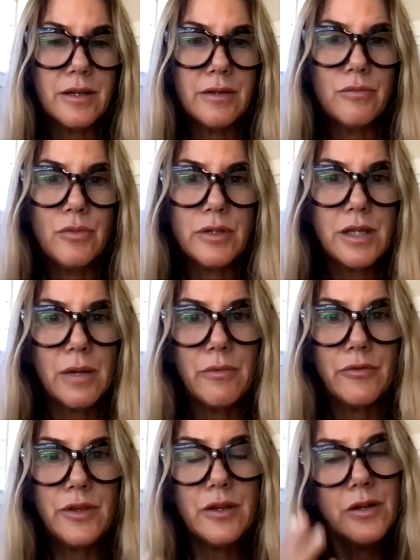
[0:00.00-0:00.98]
on what
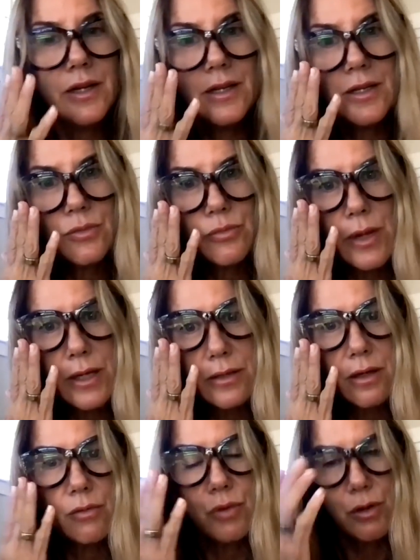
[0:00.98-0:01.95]
time of year it is,
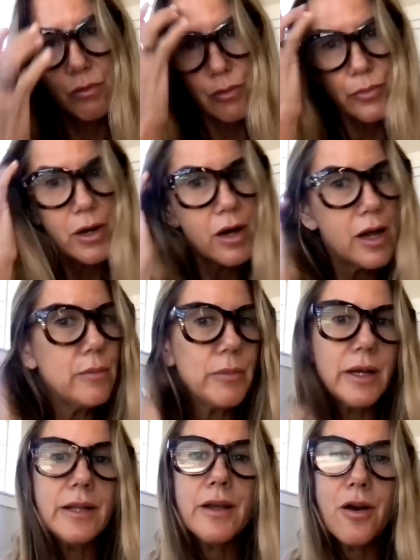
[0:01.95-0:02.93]
based on what we're buying,
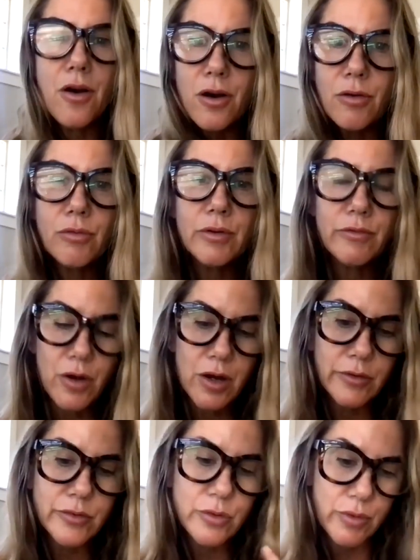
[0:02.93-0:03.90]
but it all
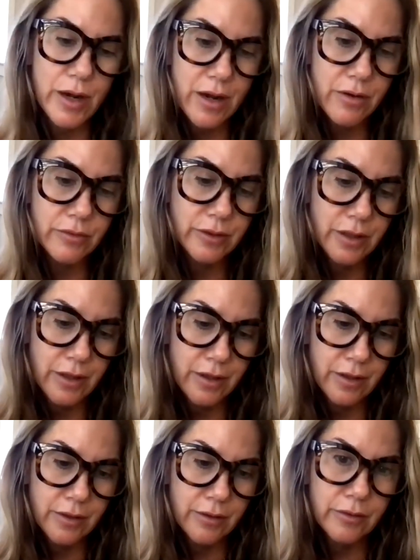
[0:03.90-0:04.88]
revolves around
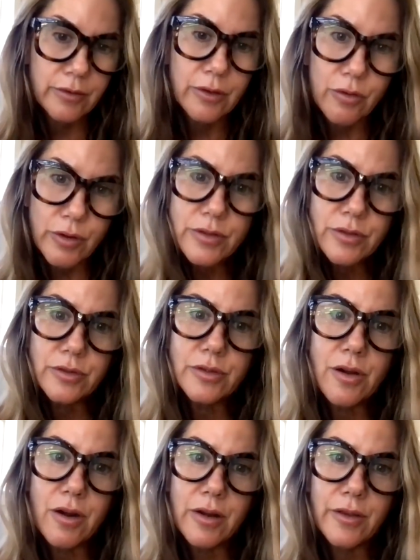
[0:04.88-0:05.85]
the
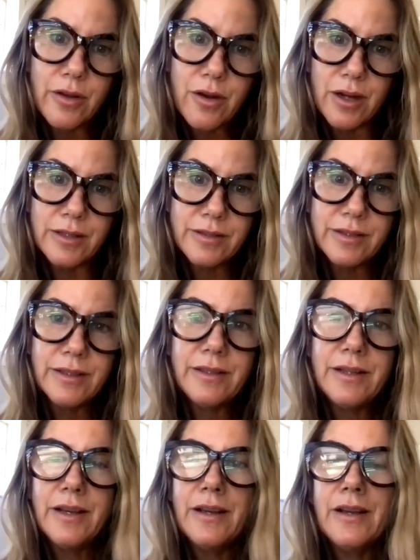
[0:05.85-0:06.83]
crystals are the
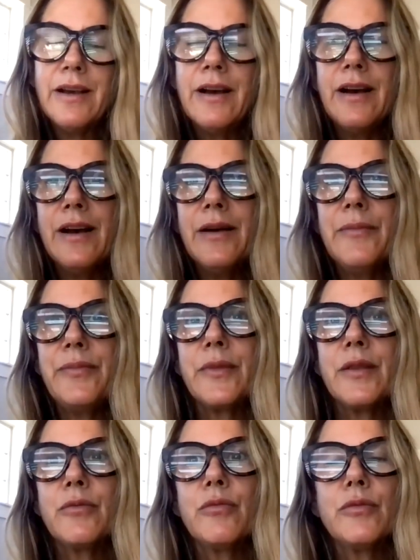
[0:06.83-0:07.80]
constant.
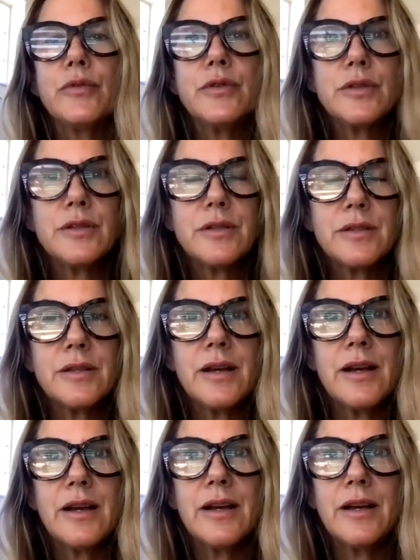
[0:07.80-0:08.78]

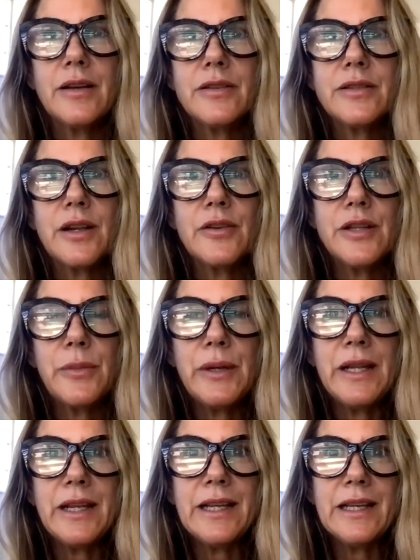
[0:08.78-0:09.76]

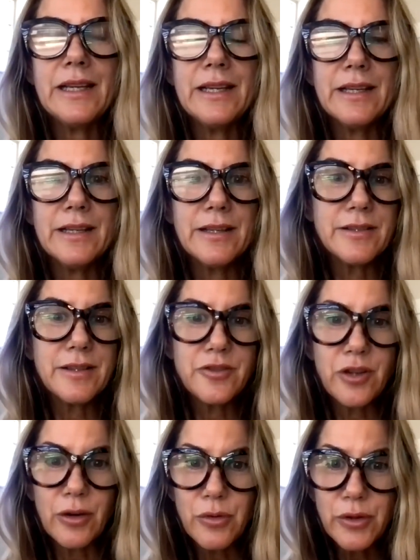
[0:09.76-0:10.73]
Serendipity is a
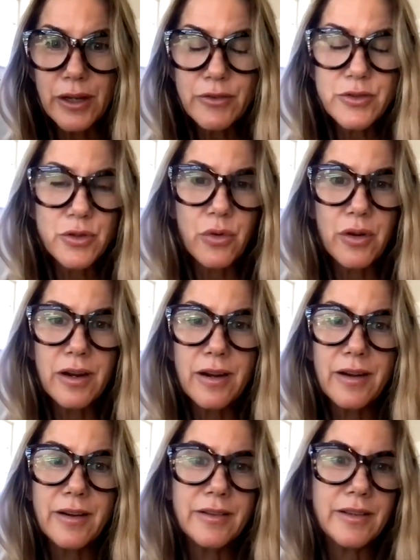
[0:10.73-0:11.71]
general gift
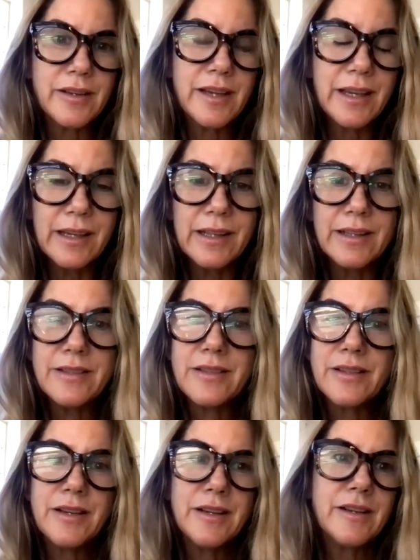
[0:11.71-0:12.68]
store, kids,